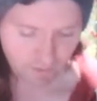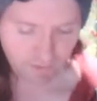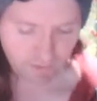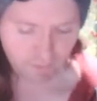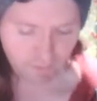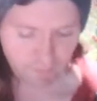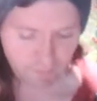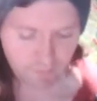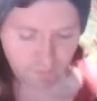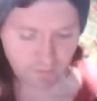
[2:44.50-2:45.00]

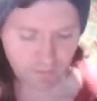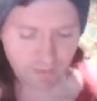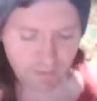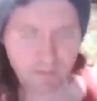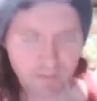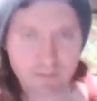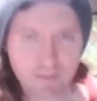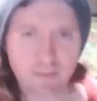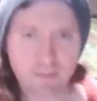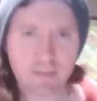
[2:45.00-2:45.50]
different
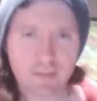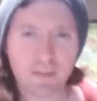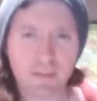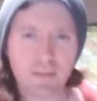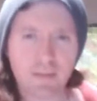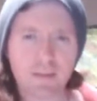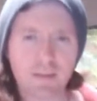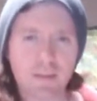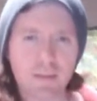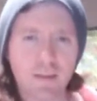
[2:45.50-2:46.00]
things that
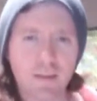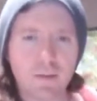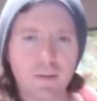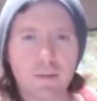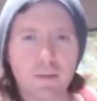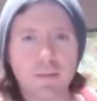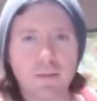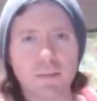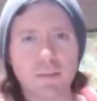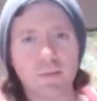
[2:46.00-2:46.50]
they go
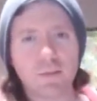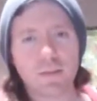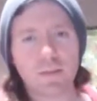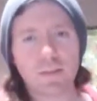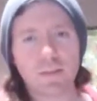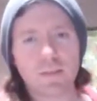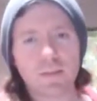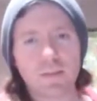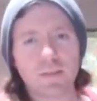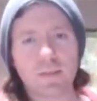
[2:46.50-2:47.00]
into. And
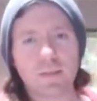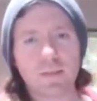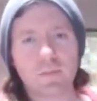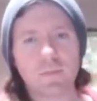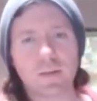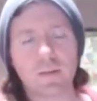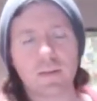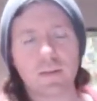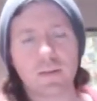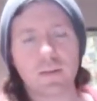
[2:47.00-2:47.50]

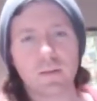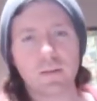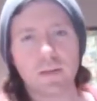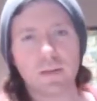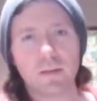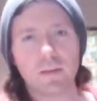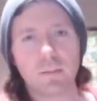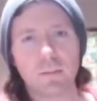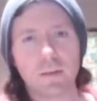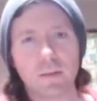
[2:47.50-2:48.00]

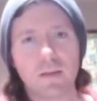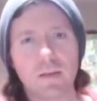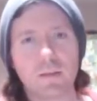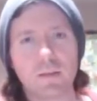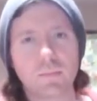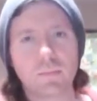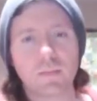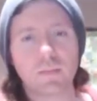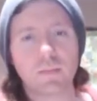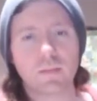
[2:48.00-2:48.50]
it
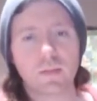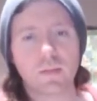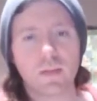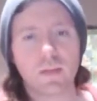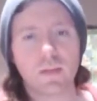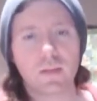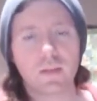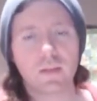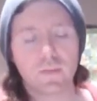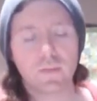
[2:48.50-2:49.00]
becomes
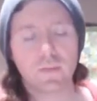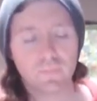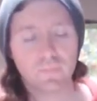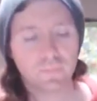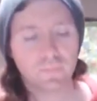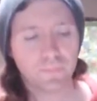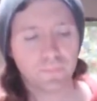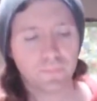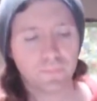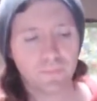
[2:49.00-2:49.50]

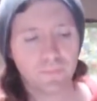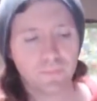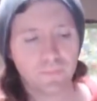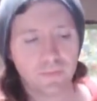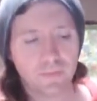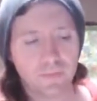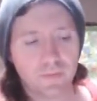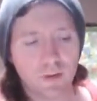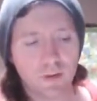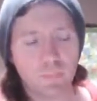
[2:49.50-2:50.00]

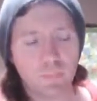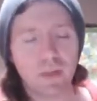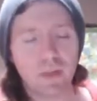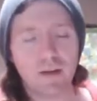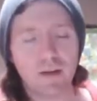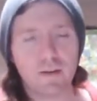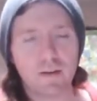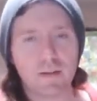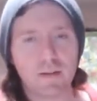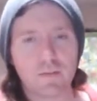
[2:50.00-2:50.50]

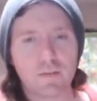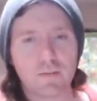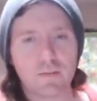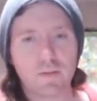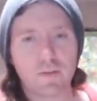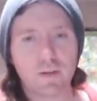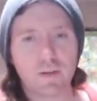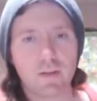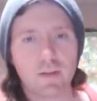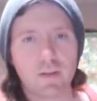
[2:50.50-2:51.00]
apparent
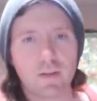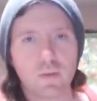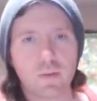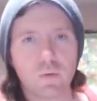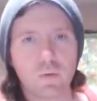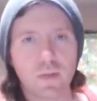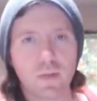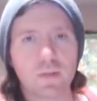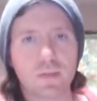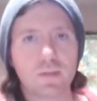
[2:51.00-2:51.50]
very
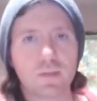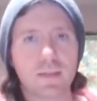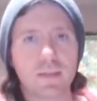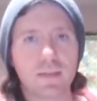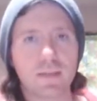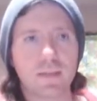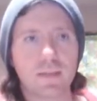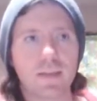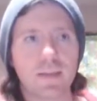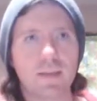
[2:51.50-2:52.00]
quickly
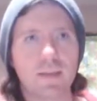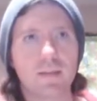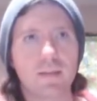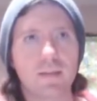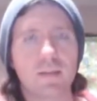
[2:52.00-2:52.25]
that